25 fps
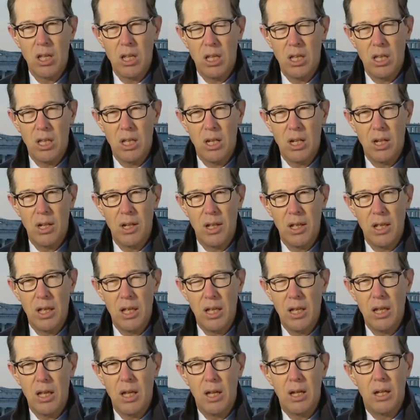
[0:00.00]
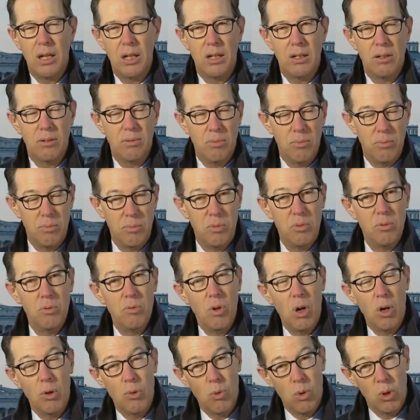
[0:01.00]
in
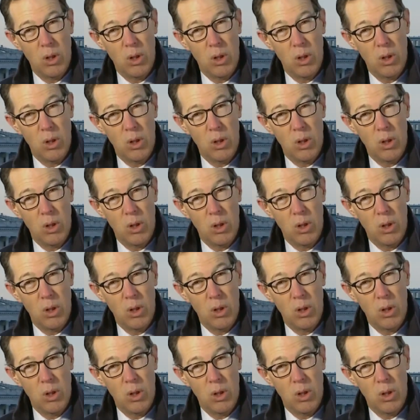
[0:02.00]
a